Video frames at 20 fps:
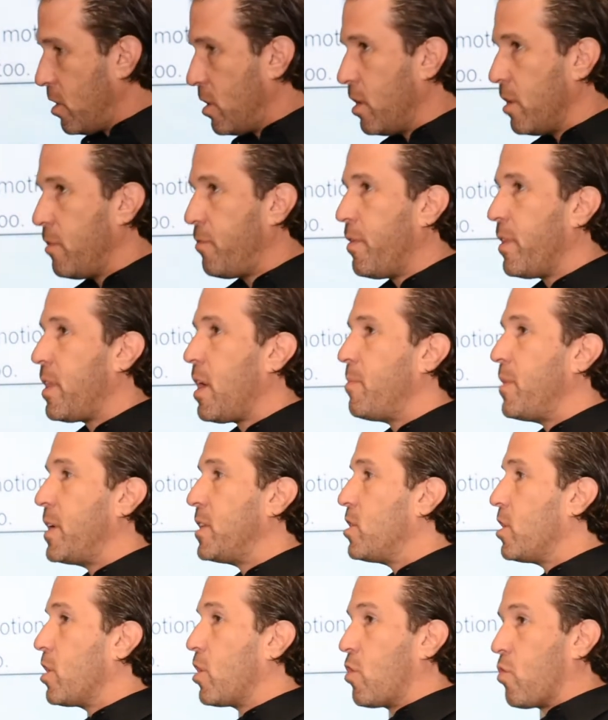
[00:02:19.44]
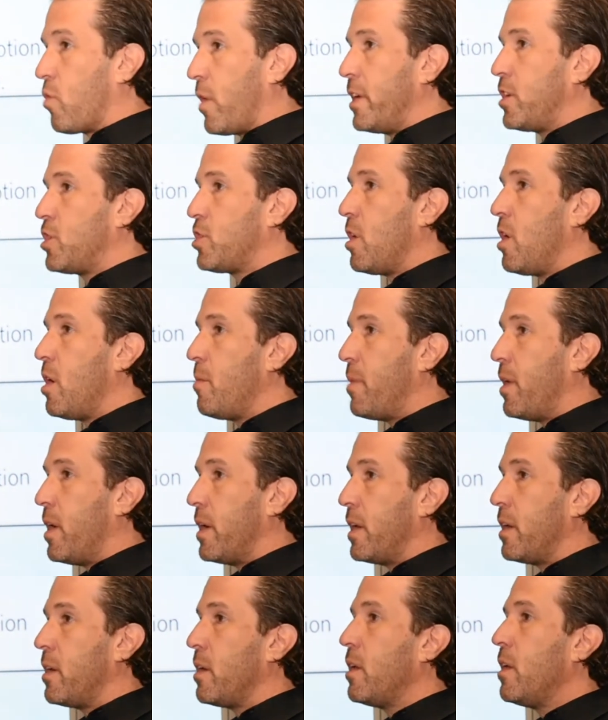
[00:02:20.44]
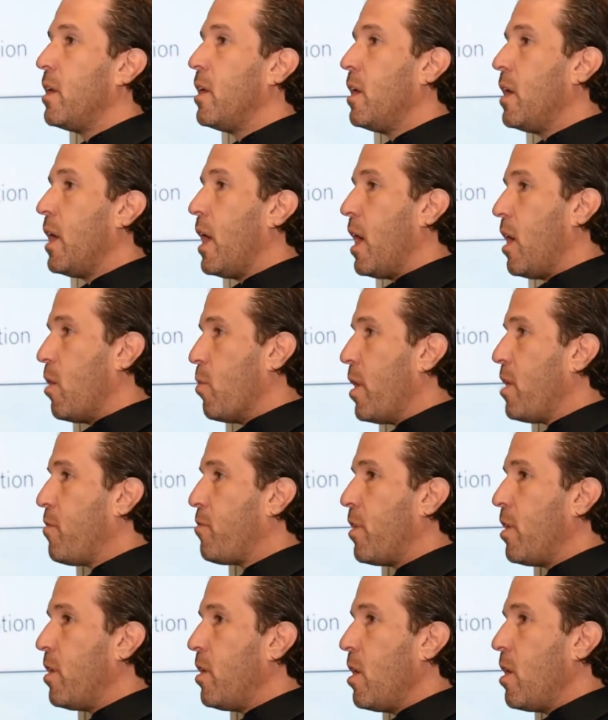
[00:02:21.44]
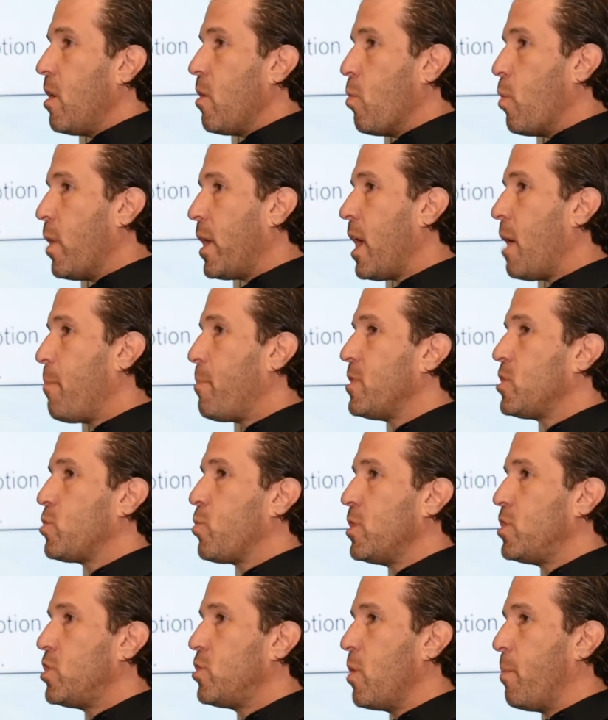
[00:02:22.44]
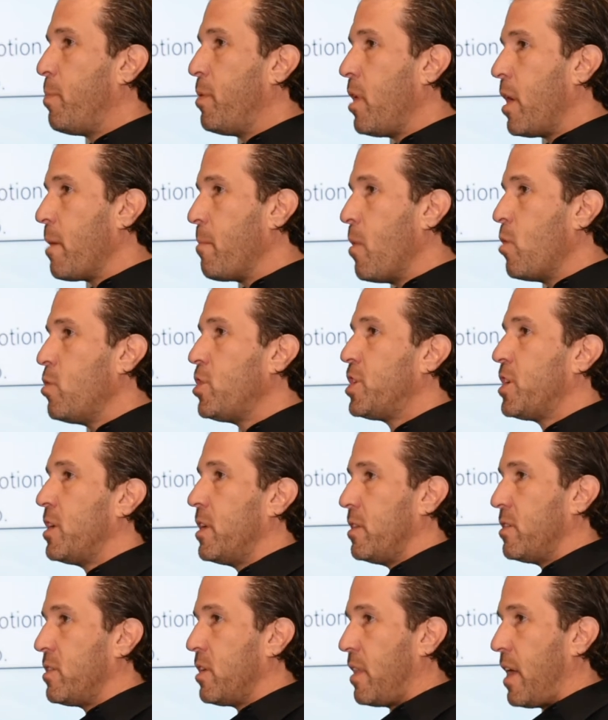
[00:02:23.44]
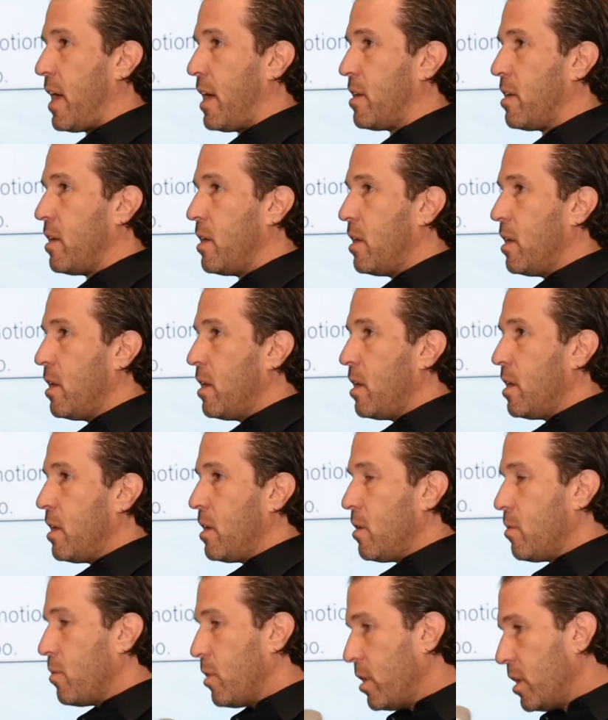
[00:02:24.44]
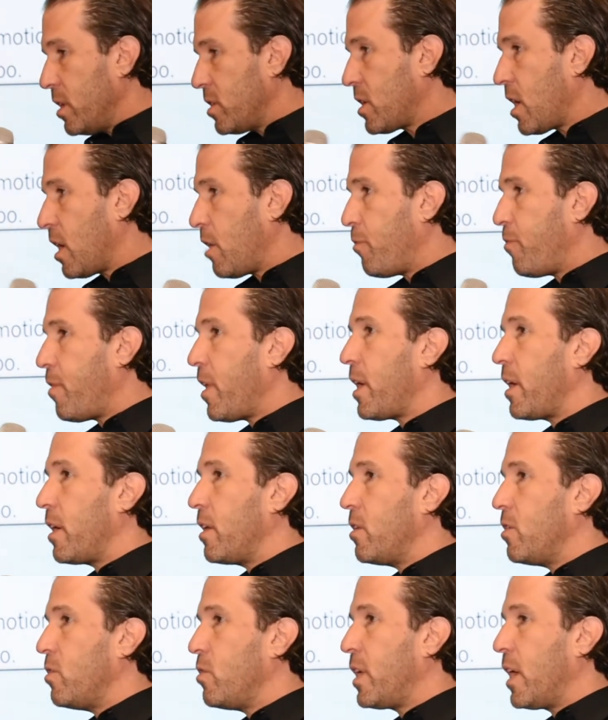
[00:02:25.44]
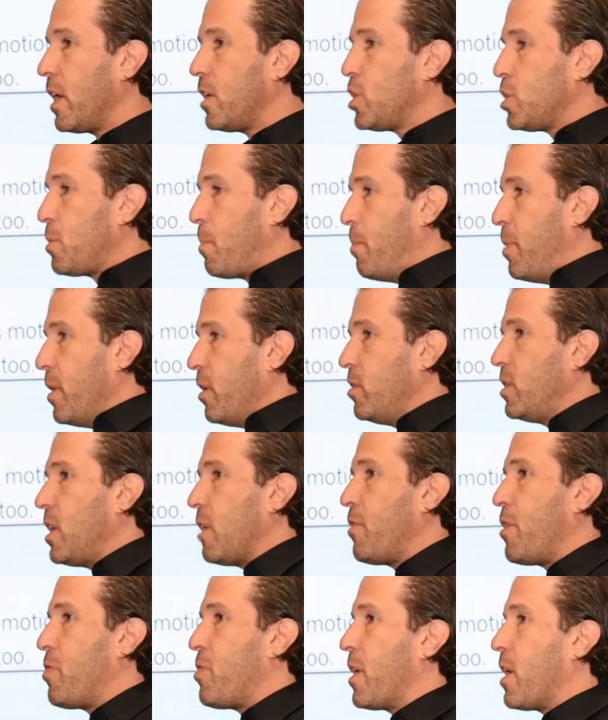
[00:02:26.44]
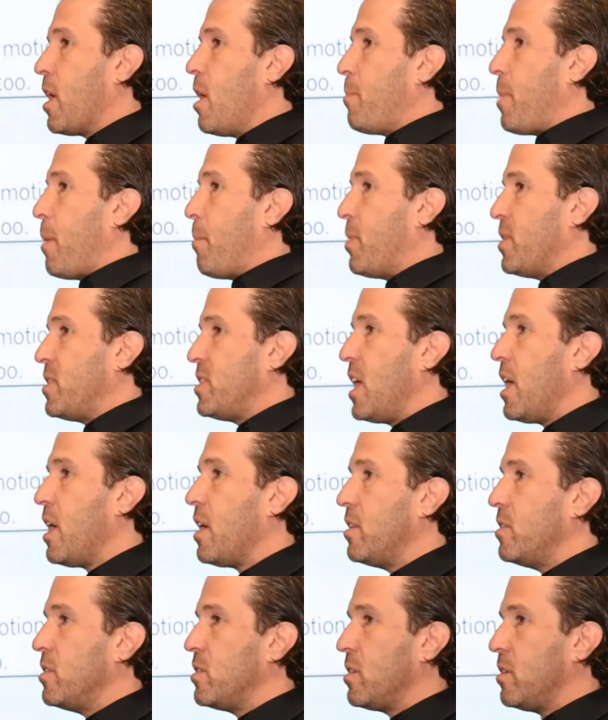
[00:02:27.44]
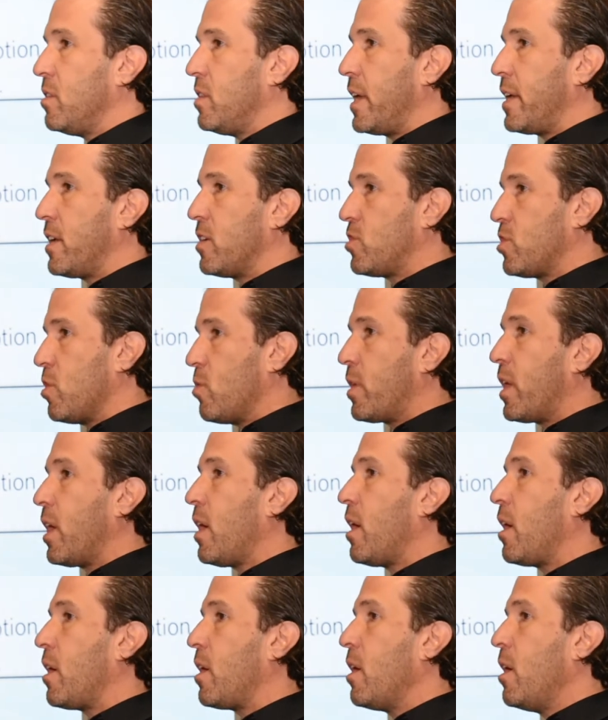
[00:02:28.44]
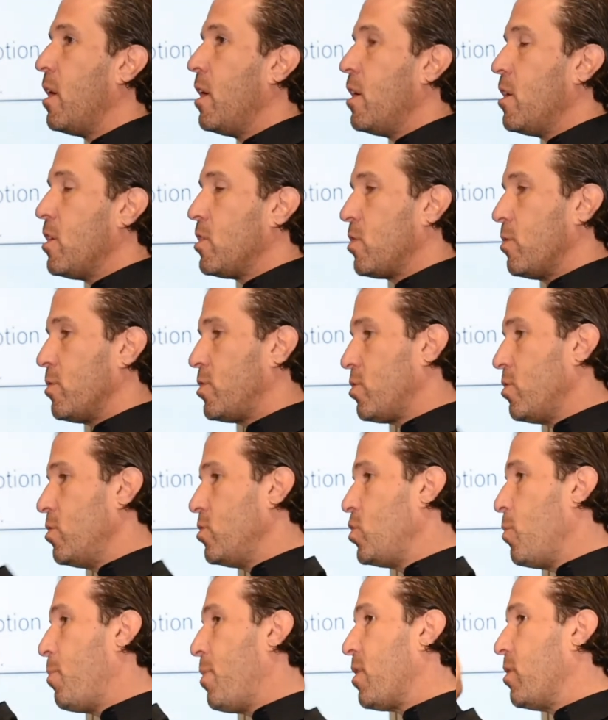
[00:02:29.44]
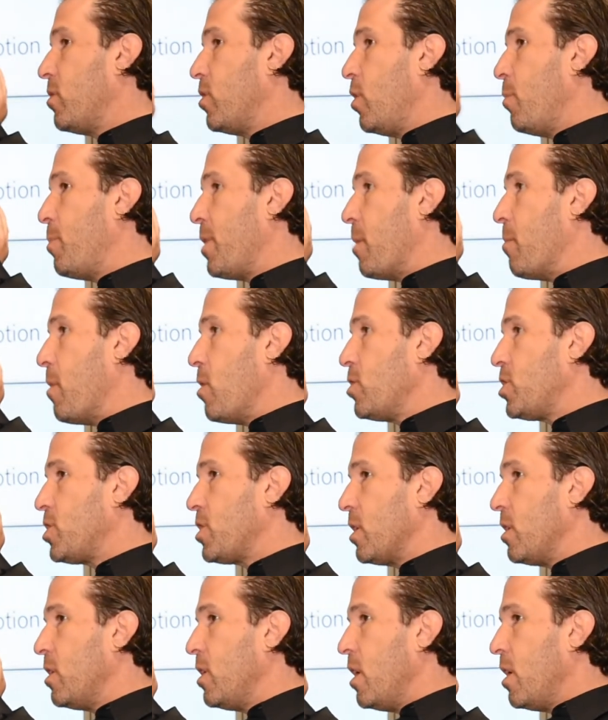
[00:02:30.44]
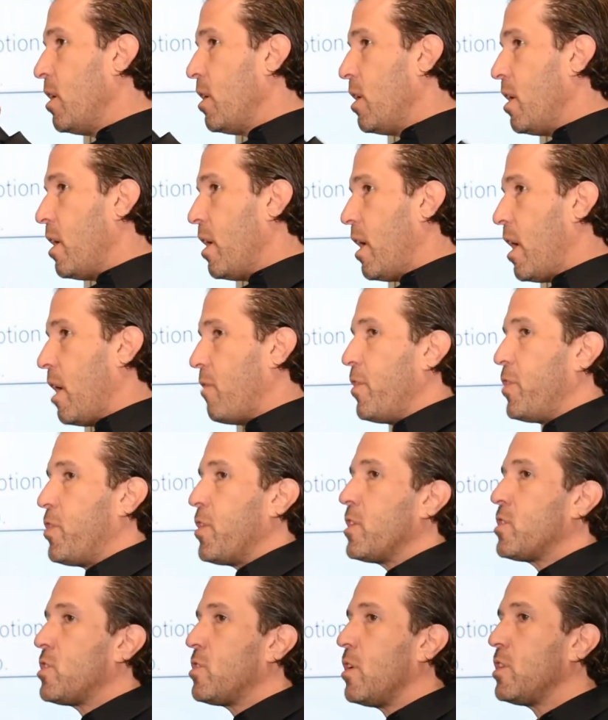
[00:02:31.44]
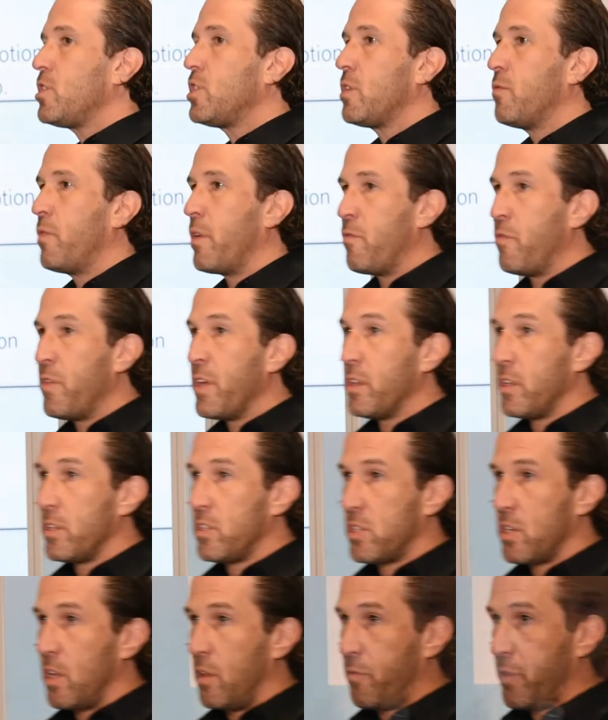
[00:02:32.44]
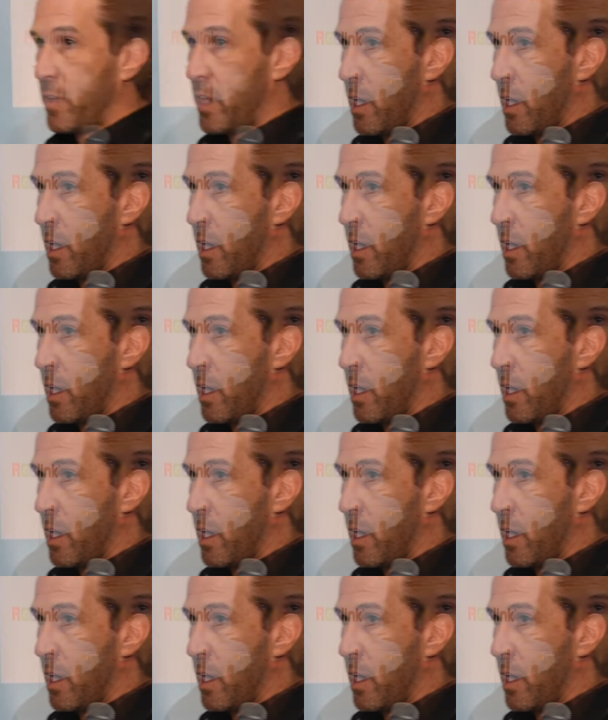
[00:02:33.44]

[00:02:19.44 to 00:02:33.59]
Good for them. They did a great job on it. However, what happens once you apply motion into that? Well, it's got to fight. You can't just build everything up and pretend like it's okay. So as soon as you put a little bit of motion, everything starts to reveal itself